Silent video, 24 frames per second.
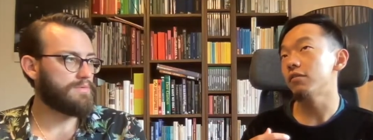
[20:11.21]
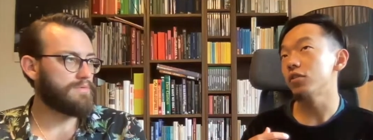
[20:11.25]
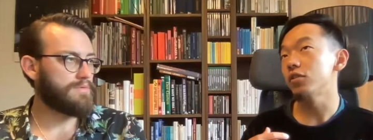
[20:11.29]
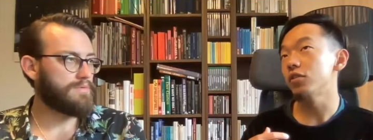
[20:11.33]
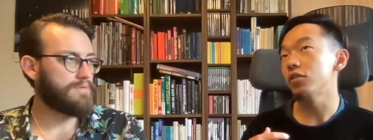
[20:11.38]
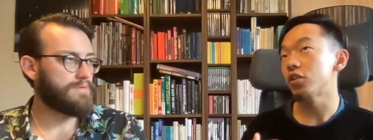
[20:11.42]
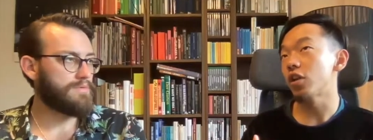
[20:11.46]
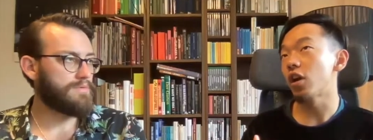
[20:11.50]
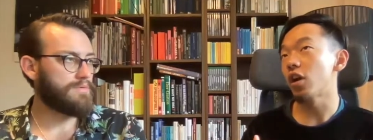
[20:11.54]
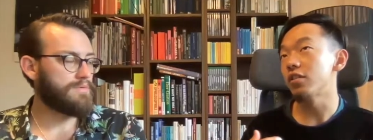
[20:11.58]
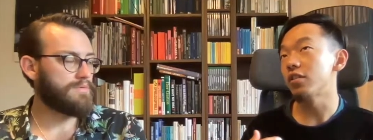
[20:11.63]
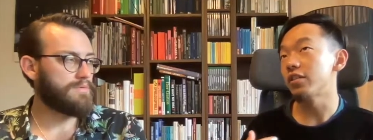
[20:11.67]

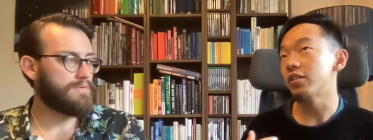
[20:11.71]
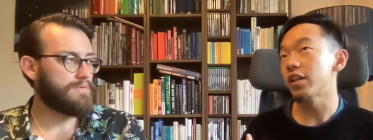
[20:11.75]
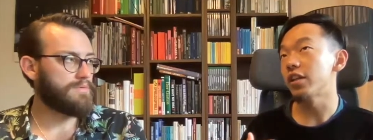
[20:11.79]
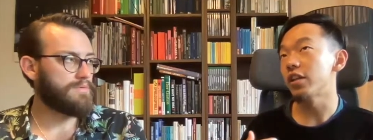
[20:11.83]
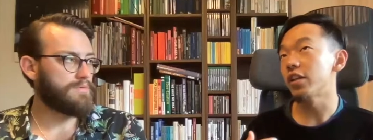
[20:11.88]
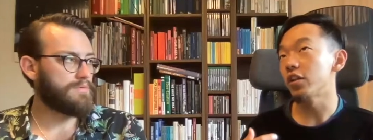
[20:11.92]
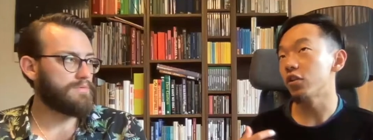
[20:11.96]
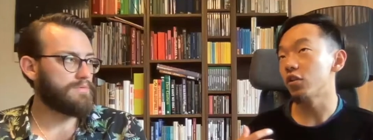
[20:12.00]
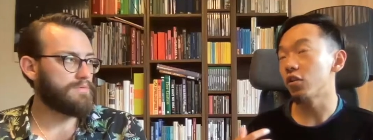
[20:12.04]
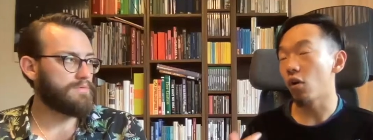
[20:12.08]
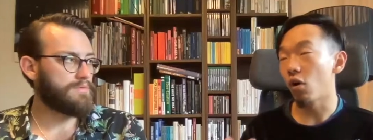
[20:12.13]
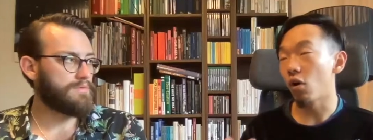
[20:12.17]
Speaker 1: start
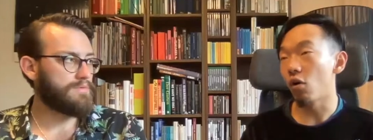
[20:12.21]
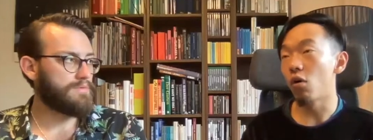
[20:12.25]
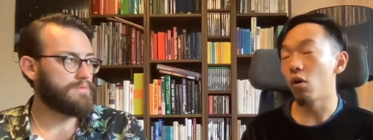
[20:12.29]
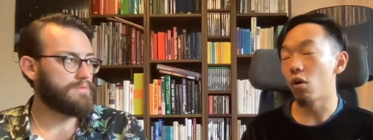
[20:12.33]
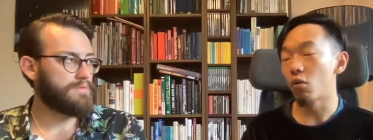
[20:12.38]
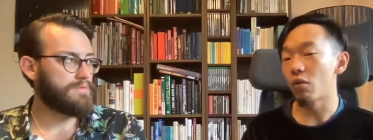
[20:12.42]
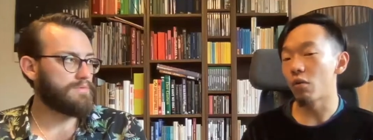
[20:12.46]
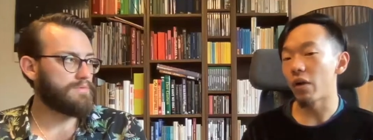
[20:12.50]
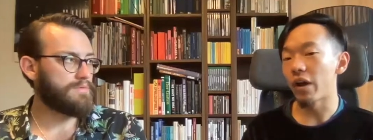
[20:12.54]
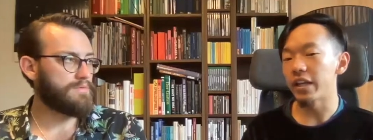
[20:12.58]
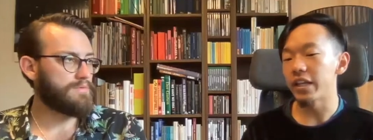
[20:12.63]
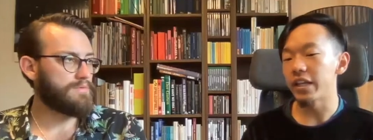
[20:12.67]
setting goal
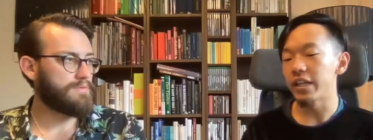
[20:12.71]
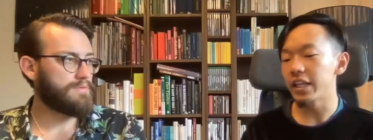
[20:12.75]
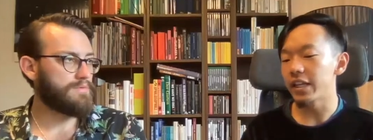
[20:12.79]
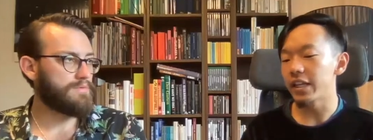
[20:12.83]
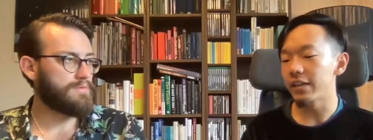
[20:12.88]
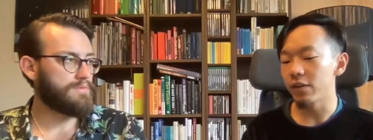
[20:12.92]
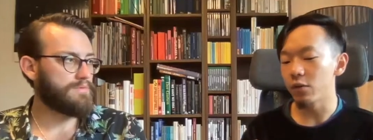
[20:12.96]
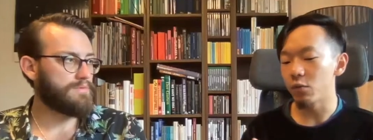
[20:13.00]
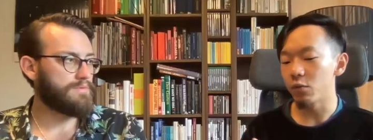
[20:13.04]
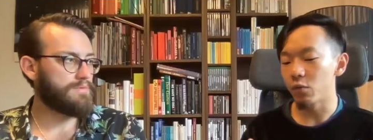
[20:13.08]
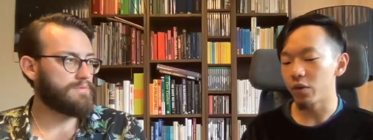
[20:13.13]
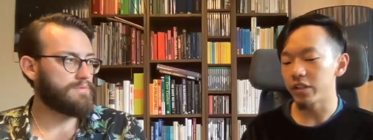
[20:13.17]
already,
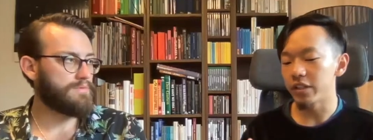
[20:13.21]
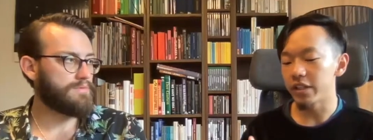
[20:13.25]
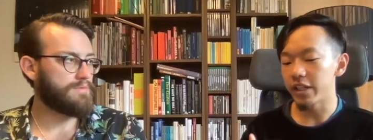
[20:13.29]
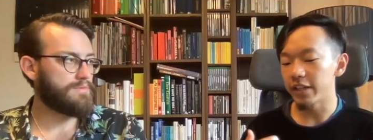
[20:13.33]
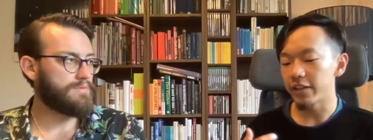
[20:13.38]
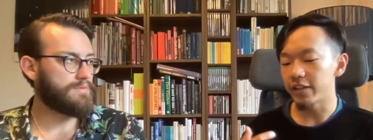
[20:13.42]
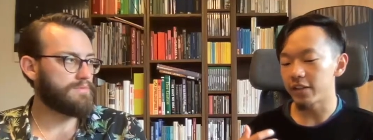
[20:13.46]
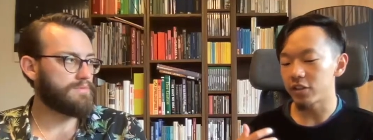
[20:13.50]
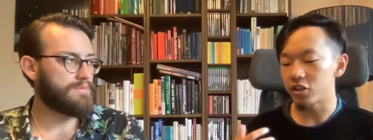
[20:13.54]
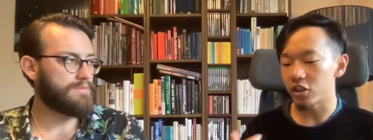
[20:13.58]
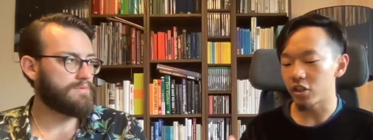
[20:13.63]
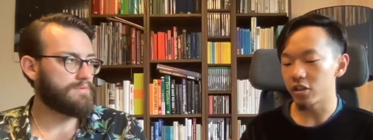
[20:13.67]
even when
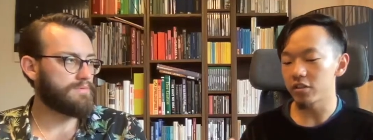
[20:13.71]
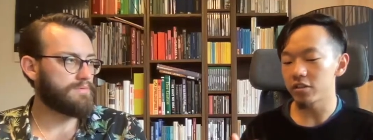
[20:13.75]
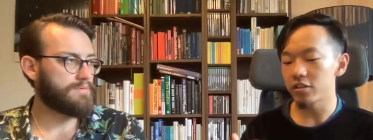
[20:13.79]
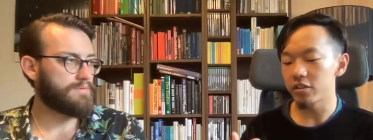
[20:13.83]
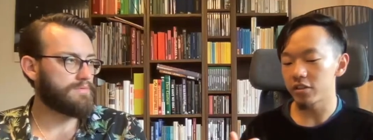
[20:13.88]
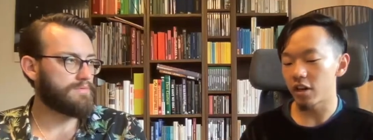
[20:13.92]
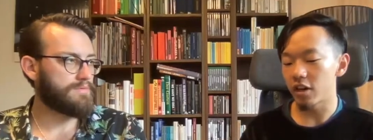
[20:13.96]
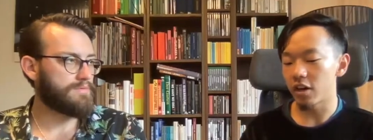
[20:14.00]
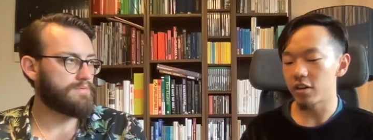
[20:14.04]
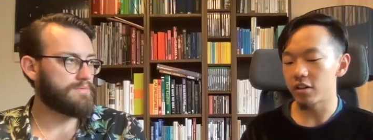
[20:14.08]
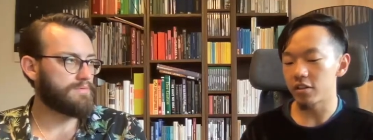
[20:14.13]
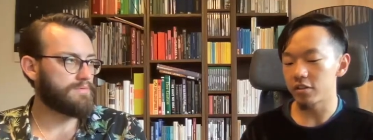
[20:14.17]
they just
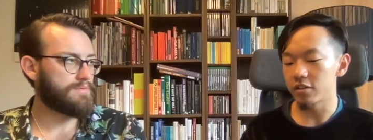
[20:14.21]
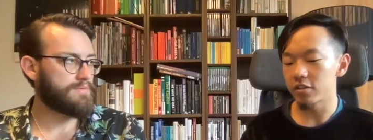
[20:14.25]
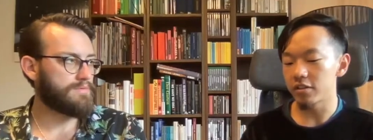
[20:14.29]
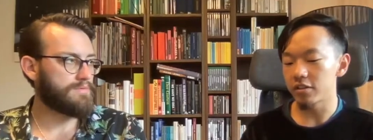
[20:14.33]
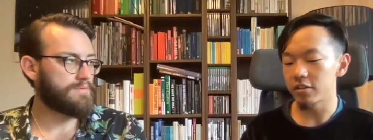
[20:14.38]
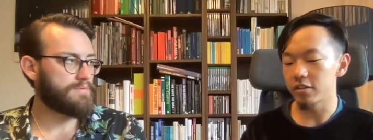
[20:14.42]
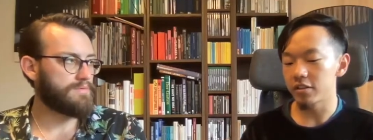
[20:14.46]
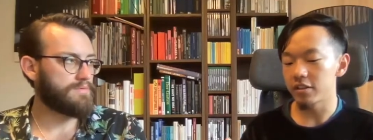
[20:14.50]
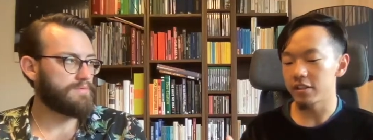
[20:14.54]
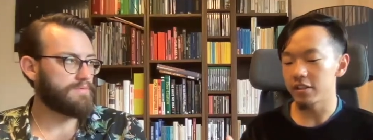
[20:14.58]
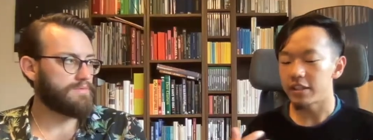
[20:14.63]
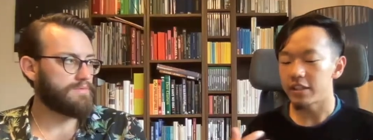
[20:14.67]
start
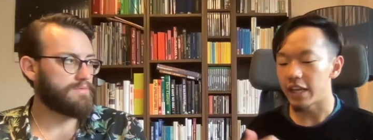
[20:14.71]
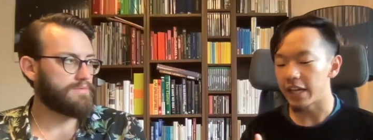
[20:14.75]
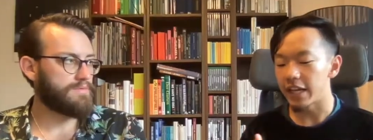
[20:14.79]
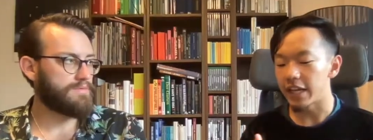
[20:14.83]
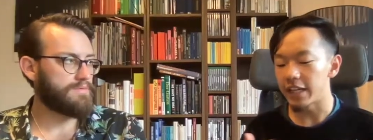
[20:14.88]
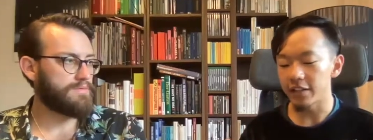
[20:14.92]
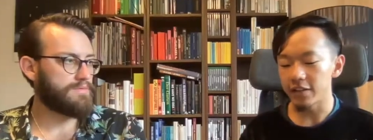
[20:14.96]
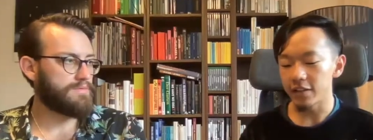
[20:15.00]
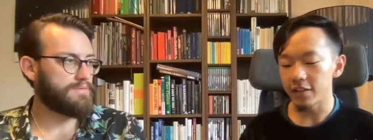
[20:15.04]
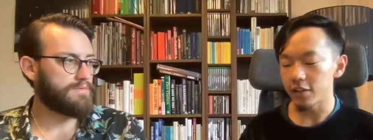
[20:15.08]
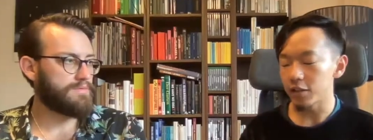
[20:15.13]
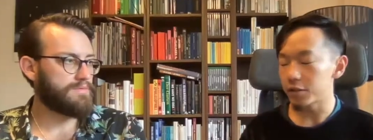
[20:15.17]

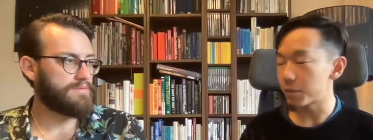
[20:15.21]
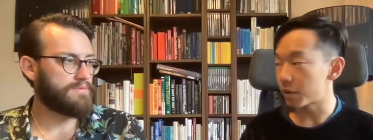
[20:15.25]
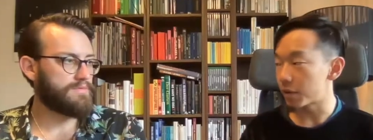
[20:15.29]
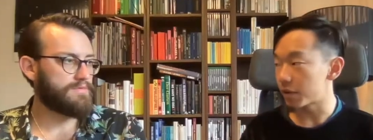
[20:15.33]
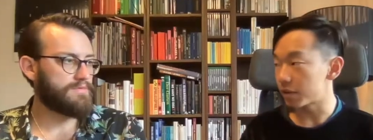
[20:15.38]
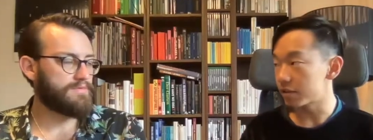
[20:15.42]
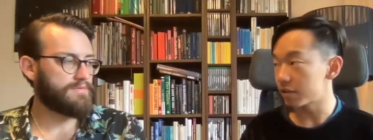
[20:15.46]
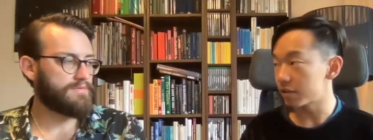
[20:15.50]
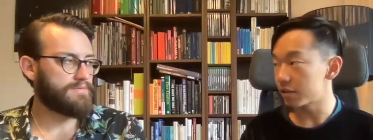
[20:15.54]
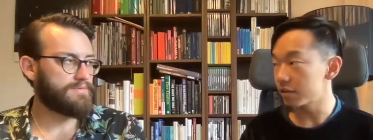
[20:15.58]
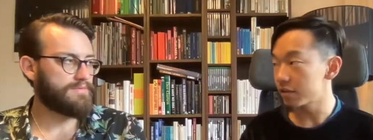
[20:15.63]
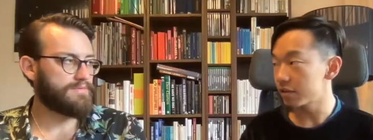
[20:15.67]
dating this
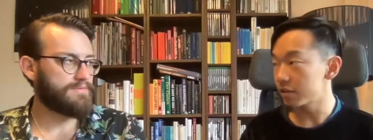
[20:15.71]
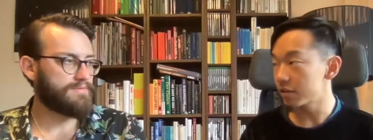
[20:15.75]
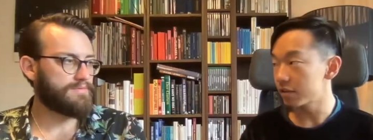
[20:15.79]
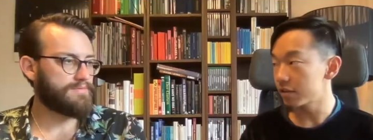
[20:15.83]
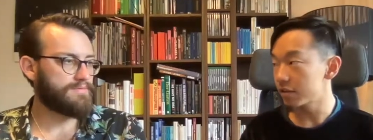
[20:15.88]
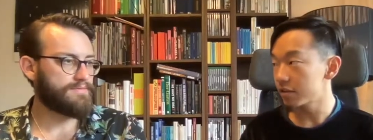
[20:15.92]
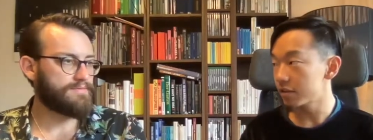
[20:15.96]
person?